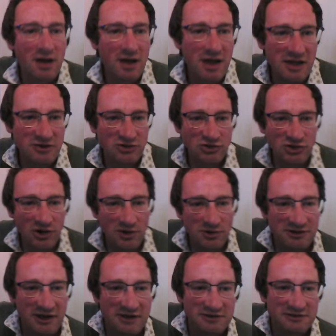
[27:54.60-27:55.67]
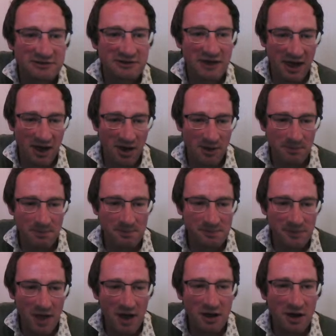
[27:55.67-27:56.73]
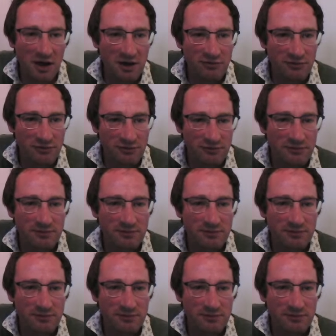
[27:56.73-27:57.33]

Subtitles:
It shows us a kind of